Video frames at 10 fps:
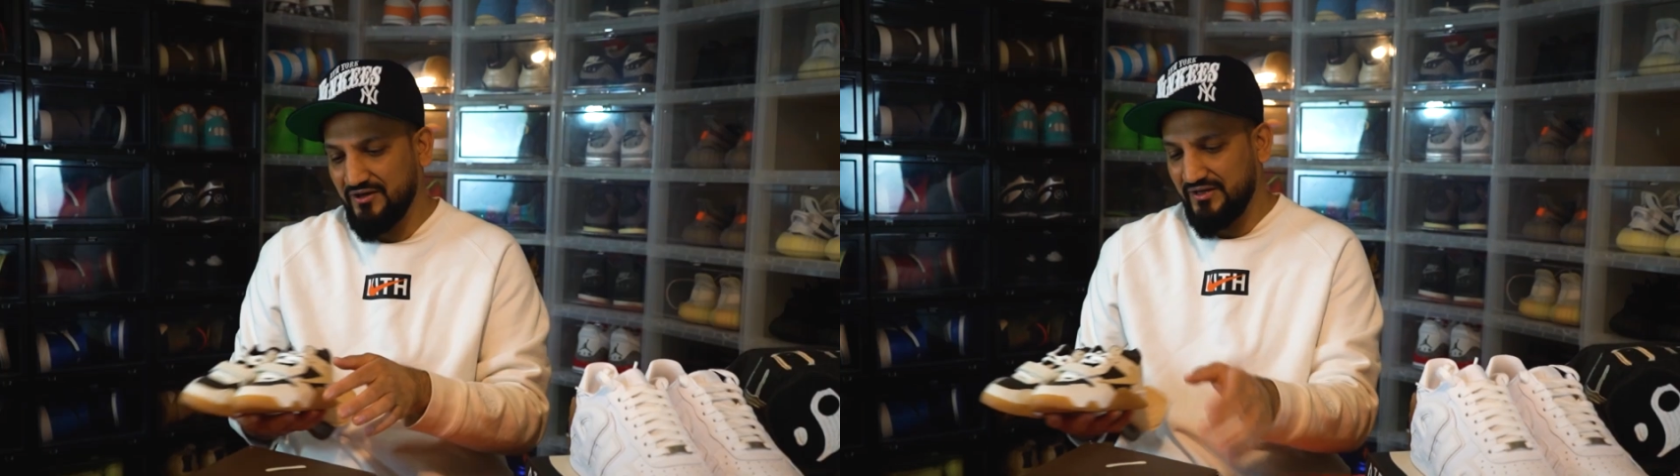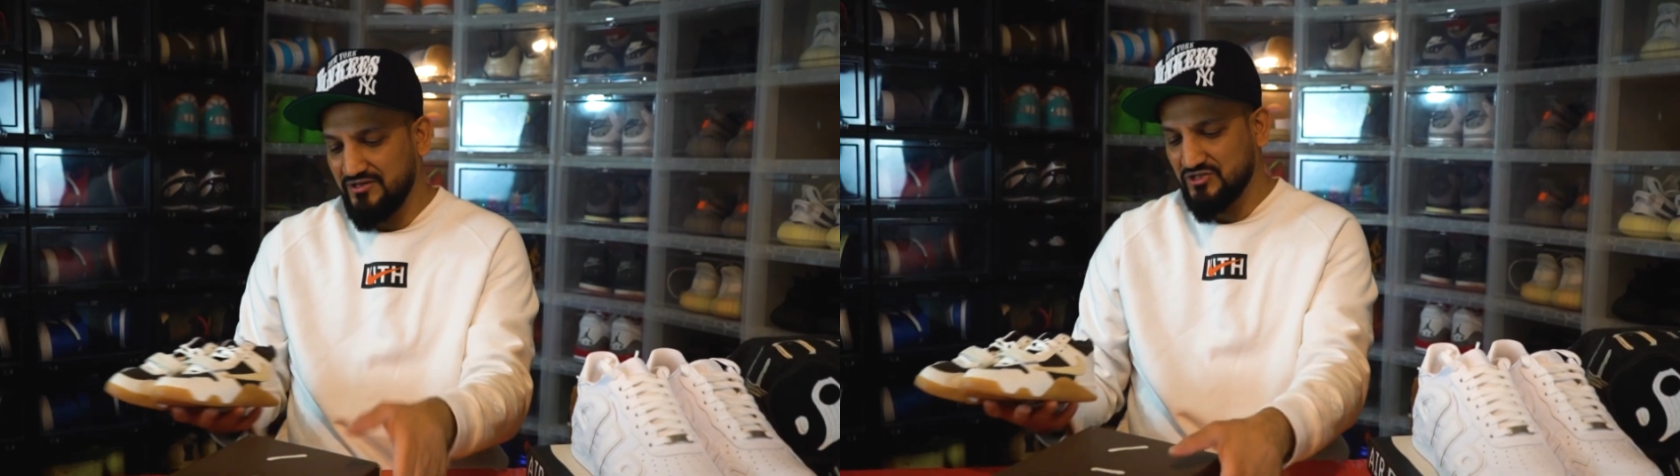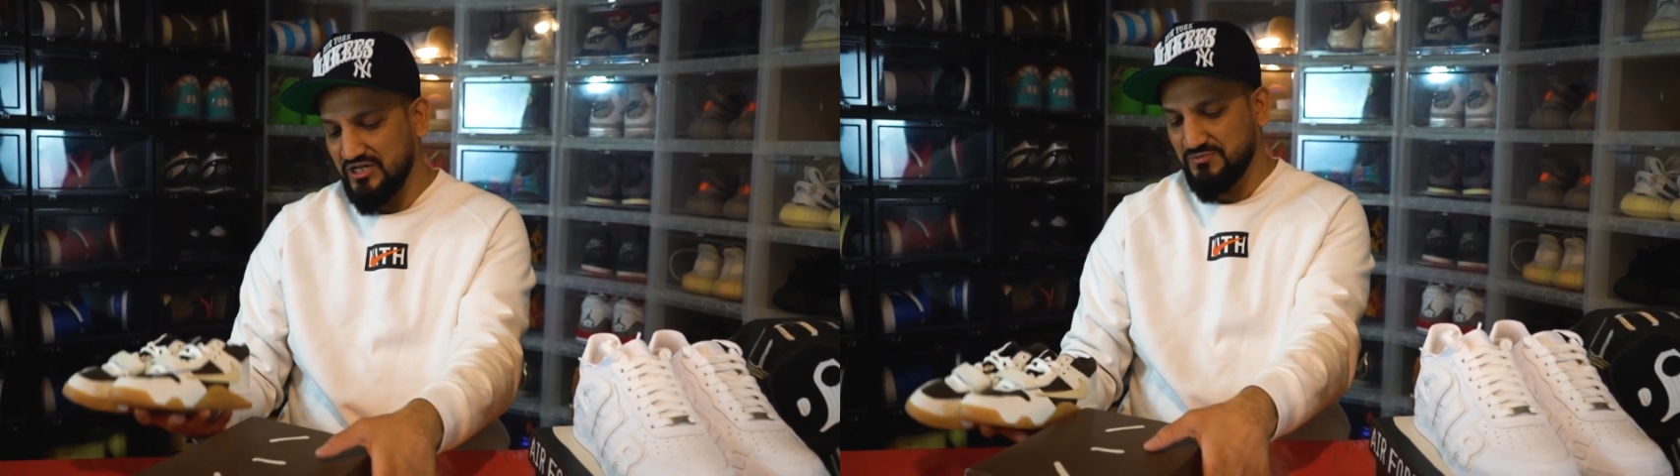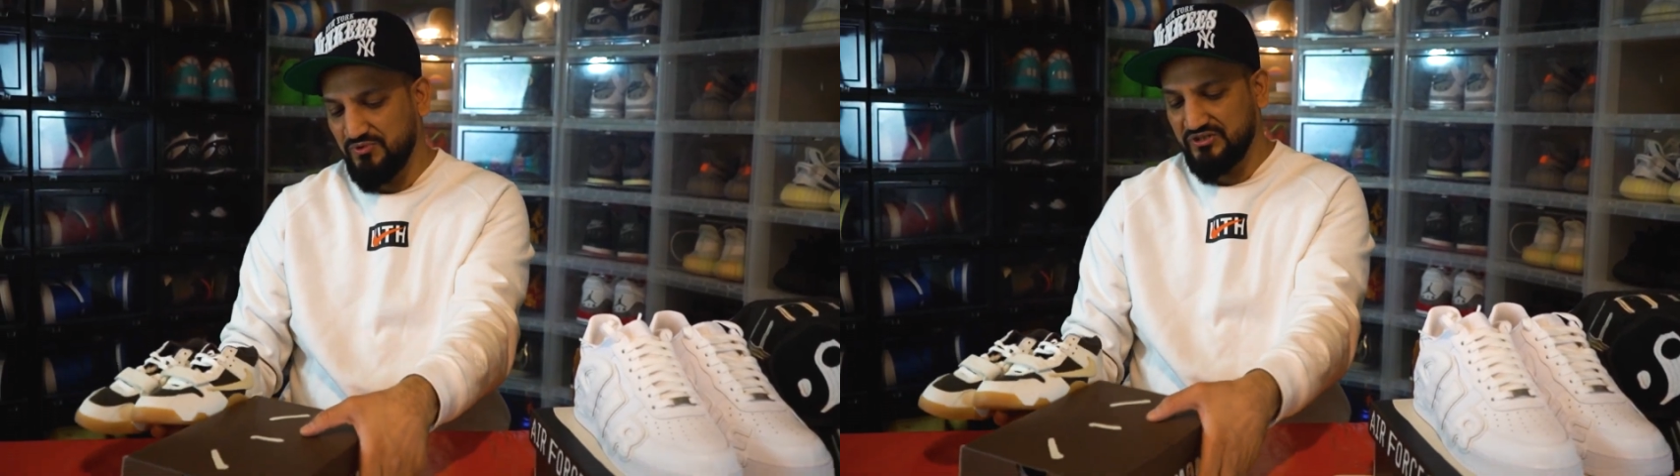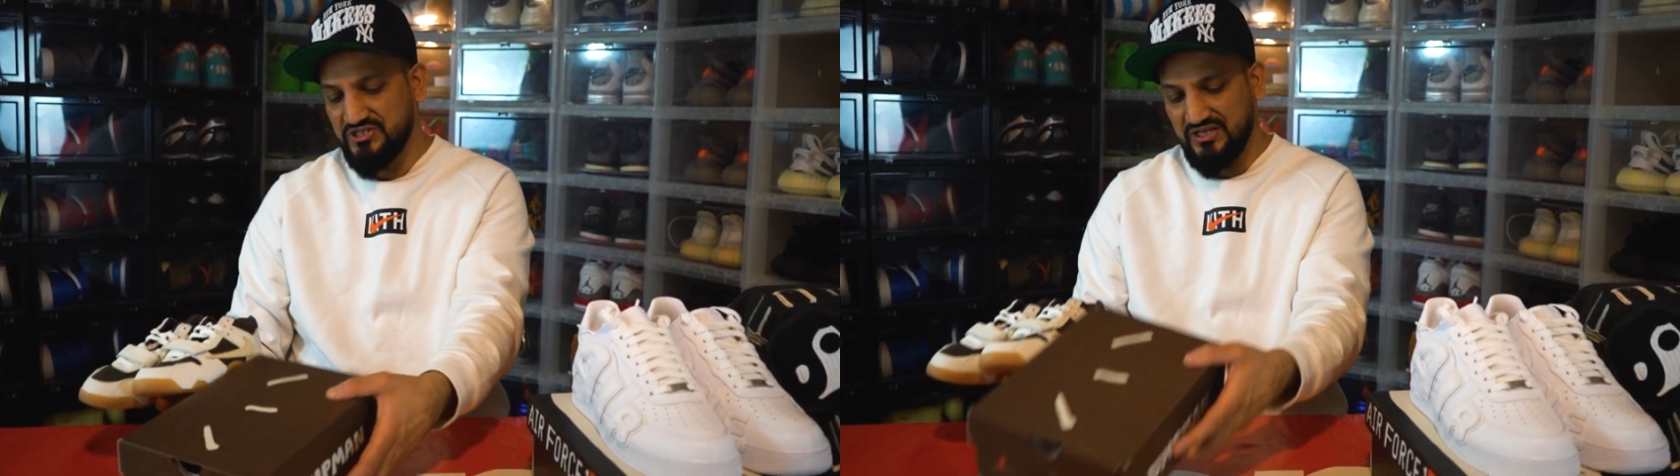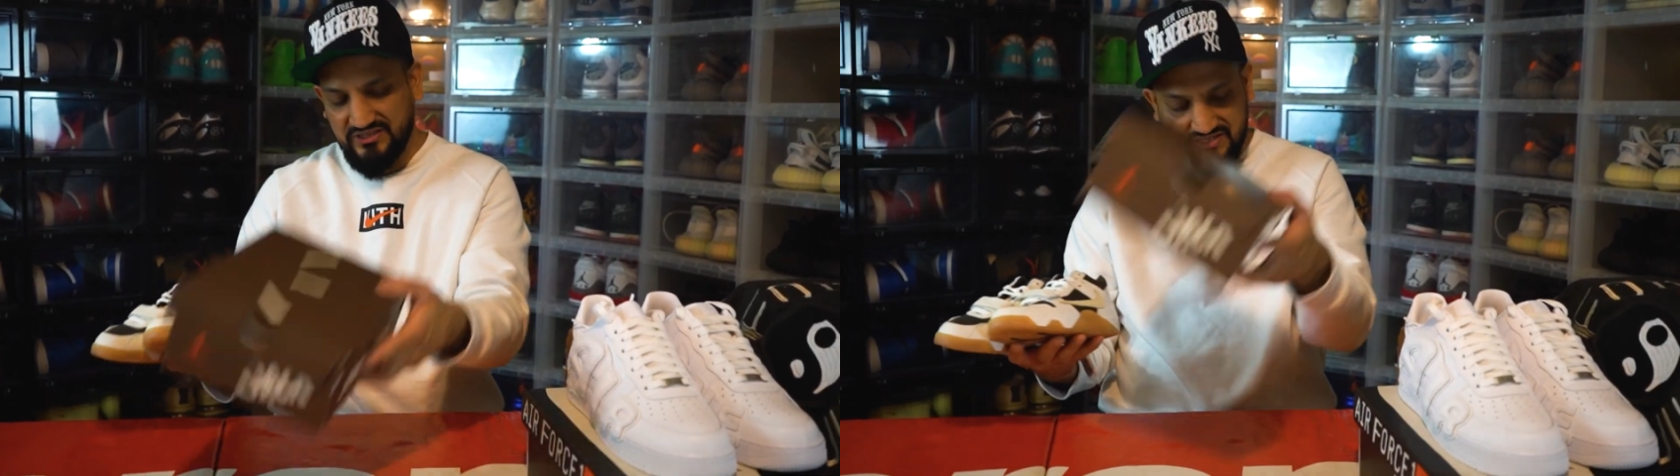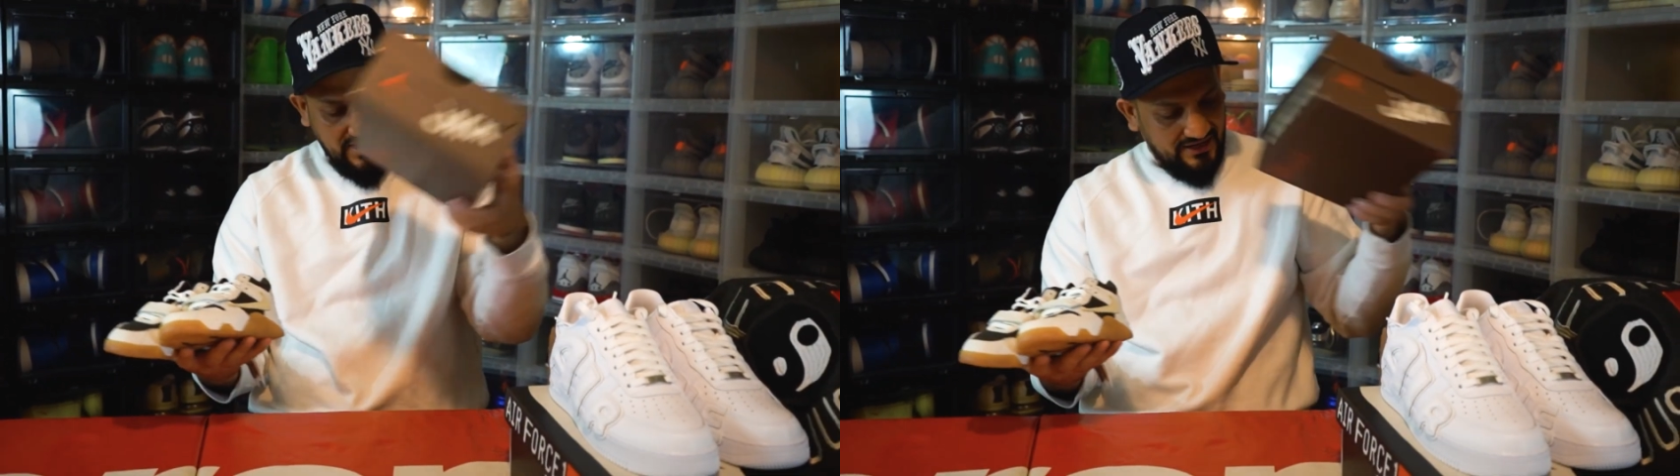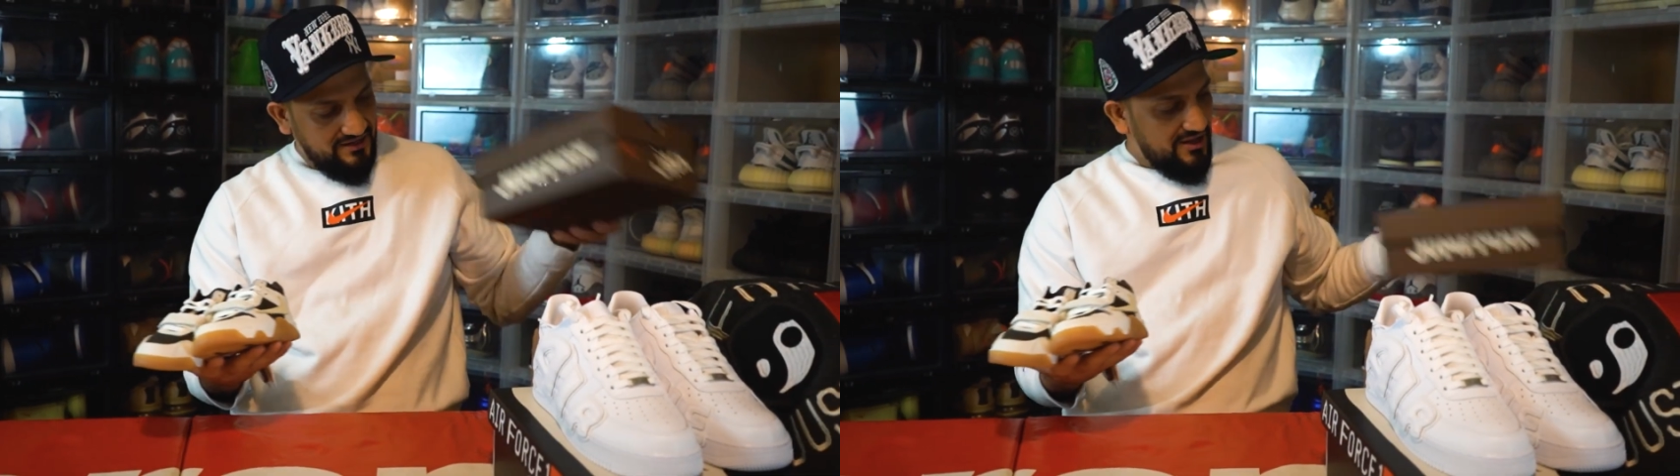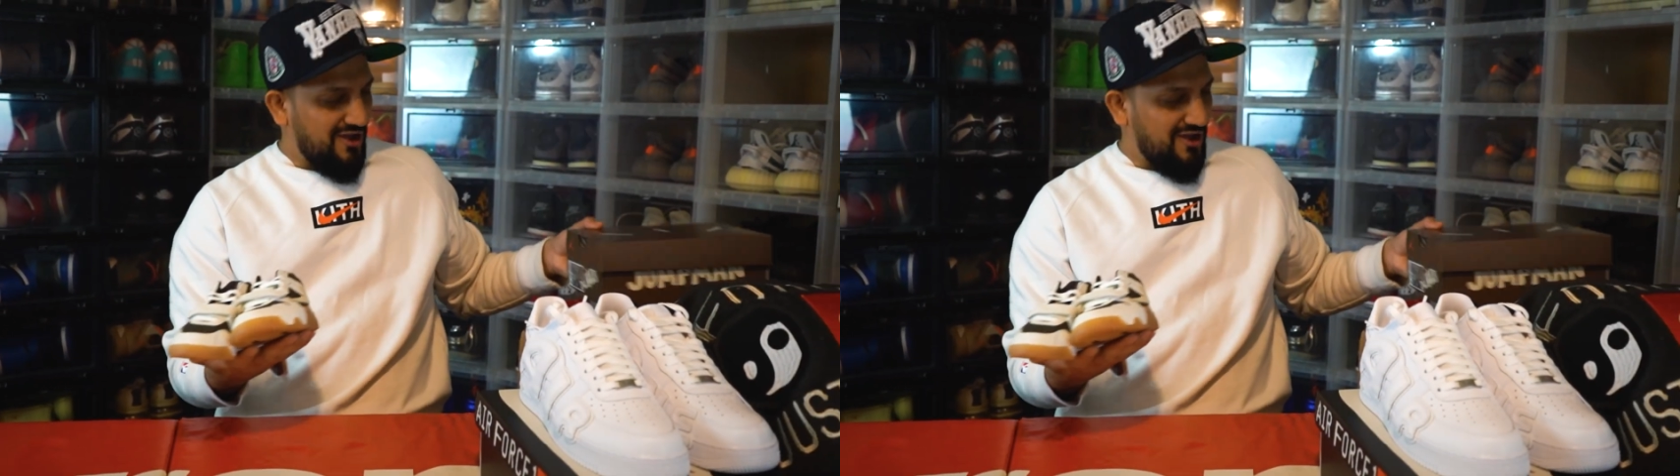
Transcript: Okay, so let's put this on the side.